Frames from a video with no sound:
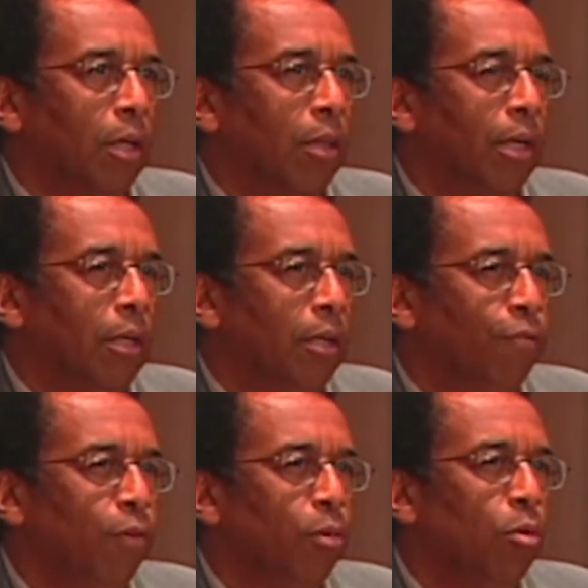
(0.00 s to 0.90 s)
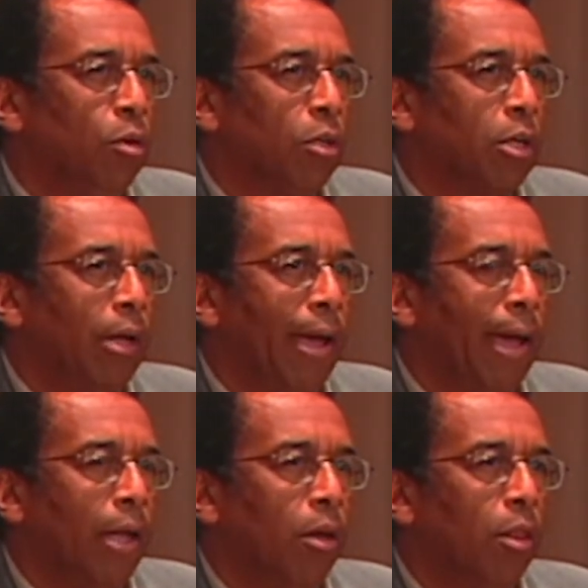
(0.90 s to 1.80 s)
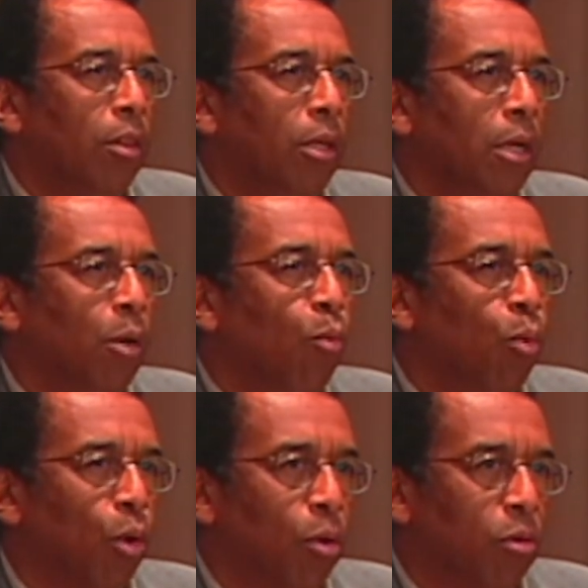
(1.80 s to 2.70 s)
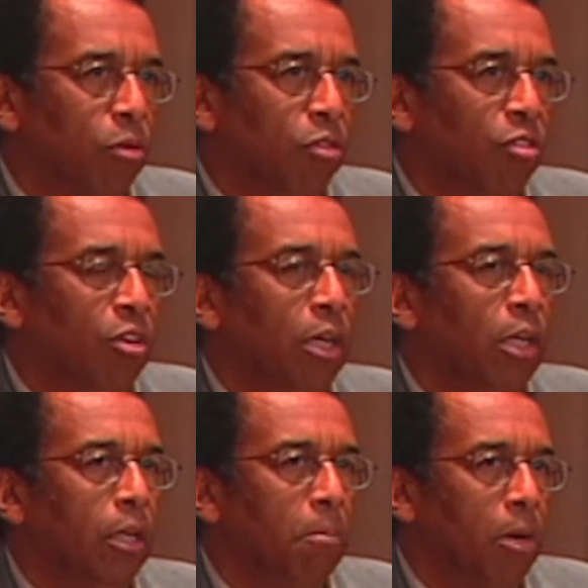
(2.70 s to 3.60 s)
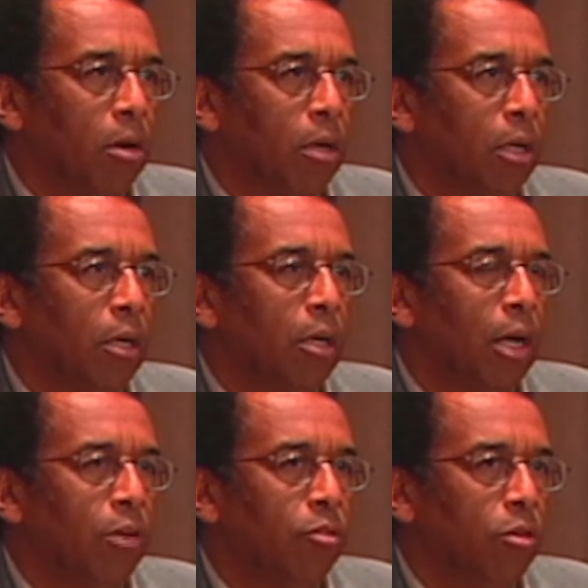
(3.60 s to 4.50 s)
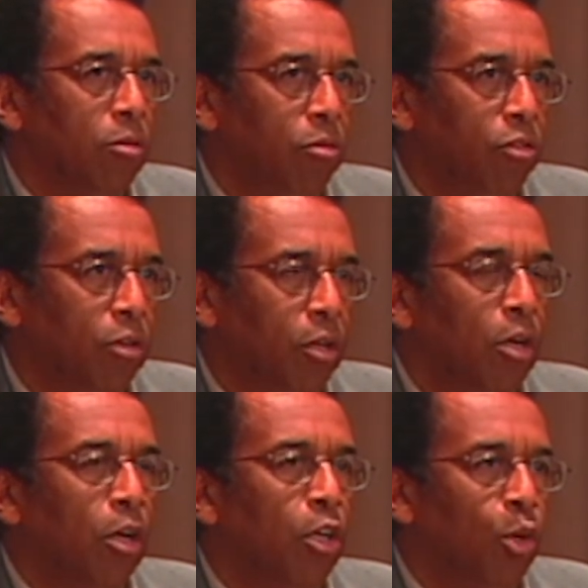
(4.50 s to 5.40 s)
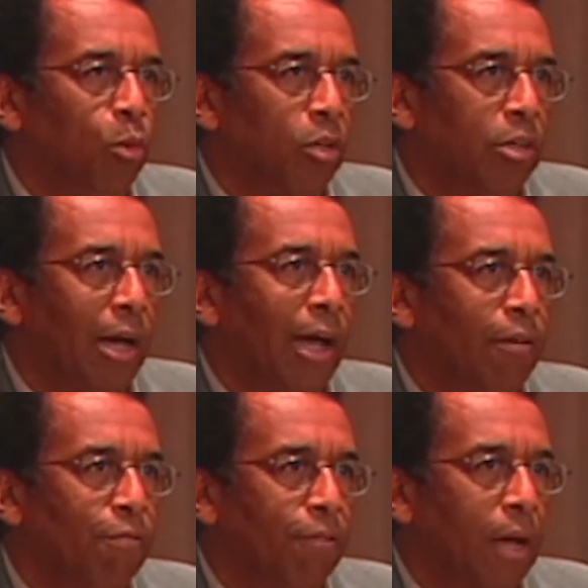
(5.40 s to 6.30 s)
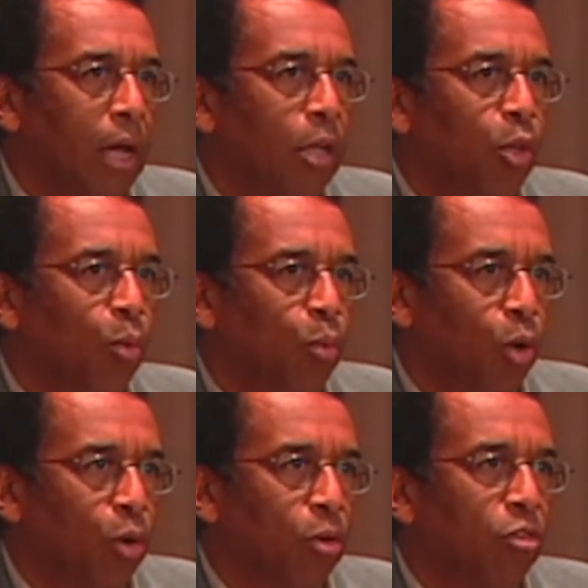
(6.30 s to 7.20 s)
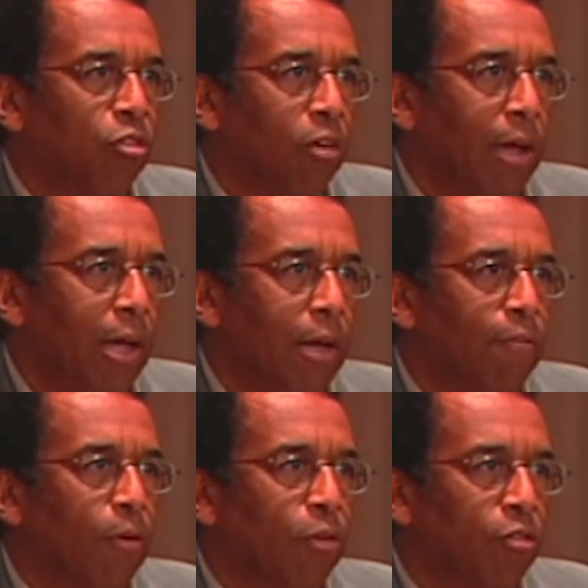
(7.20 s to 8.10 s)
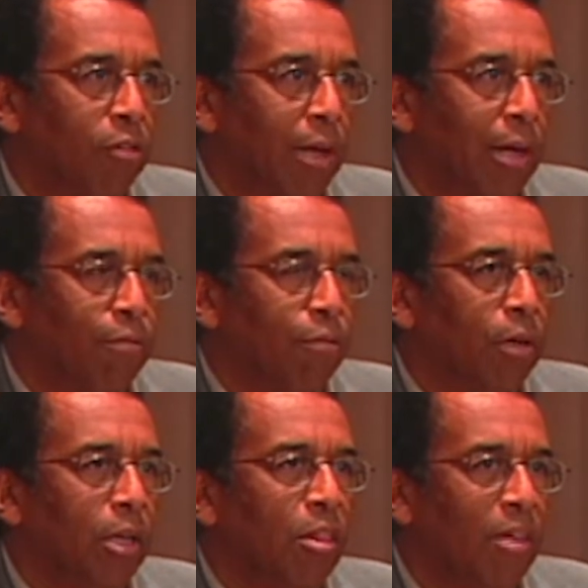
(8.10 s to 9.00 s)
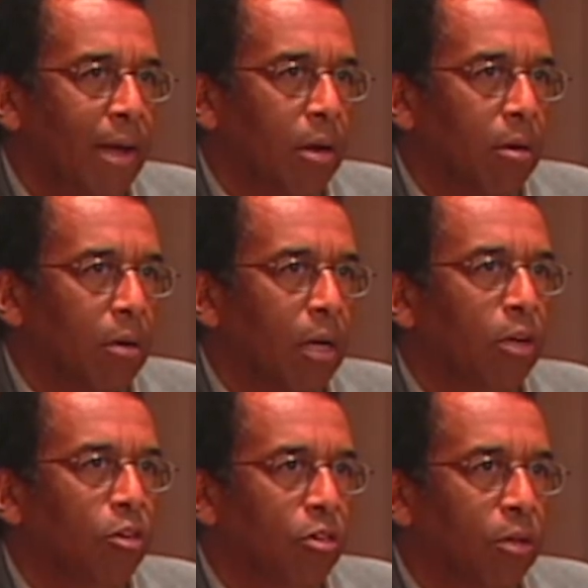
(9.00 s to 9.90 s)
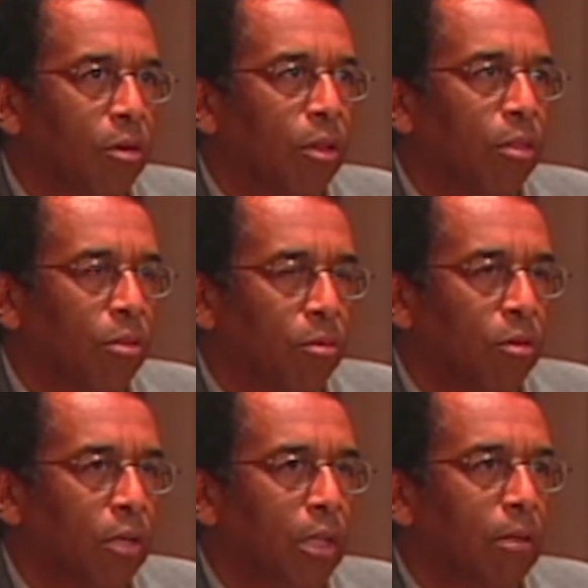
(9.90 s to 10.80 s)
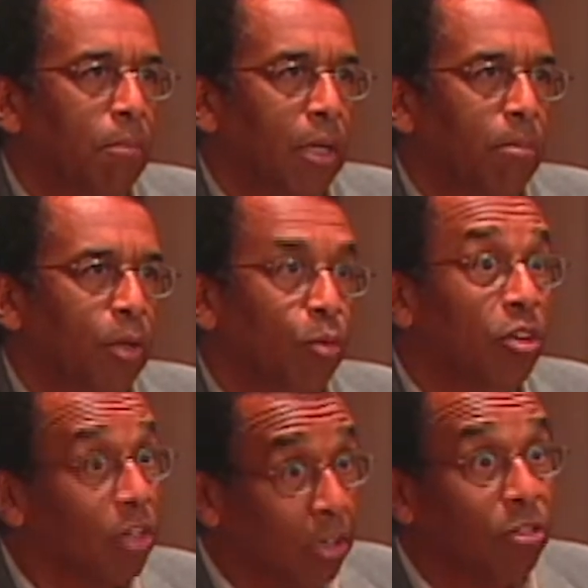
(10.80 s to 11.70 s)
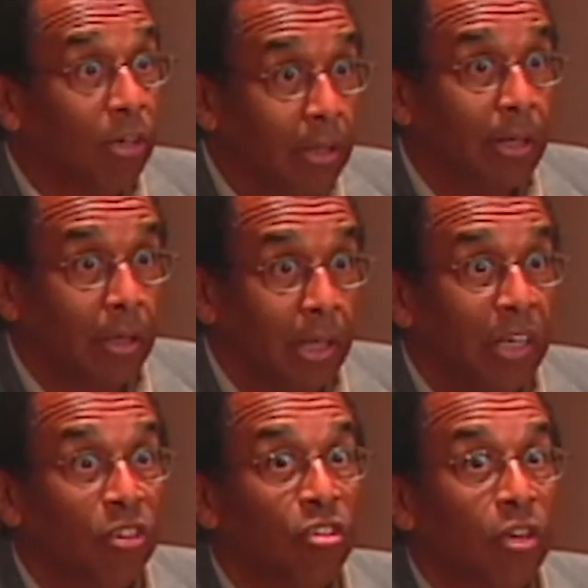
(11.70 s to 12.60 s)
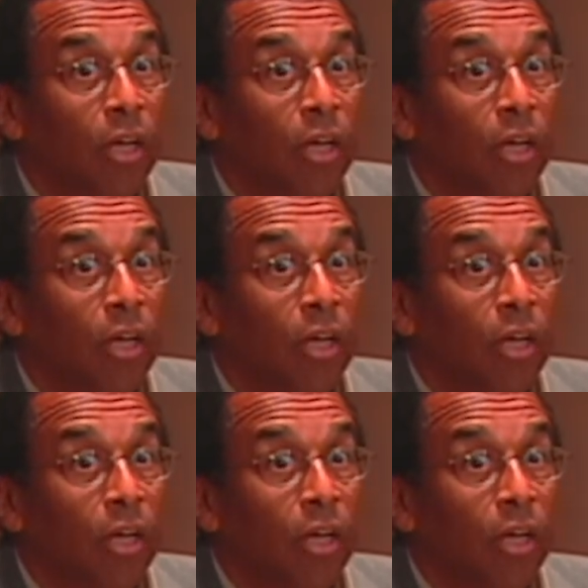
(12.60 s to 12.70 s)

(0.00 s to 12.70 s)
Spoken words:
that if you look at the words in the American Constitution, you will not find the word slave or slavery there until the 13th Amendment, which incidentally is